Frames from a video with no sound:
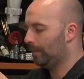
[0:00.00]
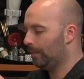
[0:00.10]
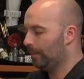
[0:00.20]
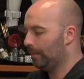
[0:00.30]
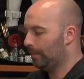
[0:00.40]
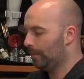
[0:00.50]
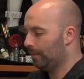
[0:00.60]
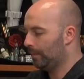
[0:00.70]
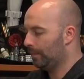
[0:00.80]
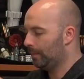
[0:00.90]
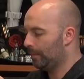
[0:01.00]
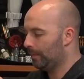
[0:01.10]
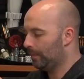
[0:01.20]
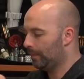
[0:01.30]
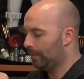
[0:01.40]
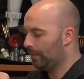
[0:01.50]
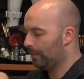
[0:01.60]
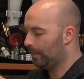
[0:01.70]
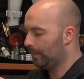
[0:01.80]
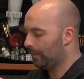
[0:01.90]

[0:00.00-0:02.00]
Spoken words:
(silent)